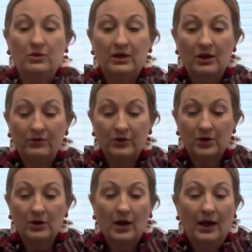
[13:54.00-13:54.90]
it
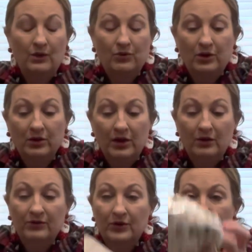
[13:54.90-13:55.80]
over and roll it
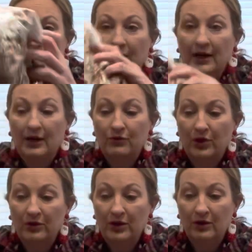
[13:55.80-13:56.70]
over and
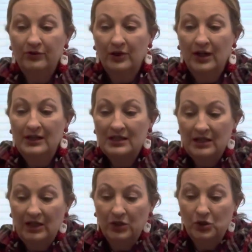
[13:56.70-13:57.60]
roll it over
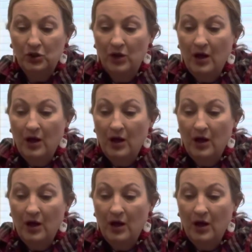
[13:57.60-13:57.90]
until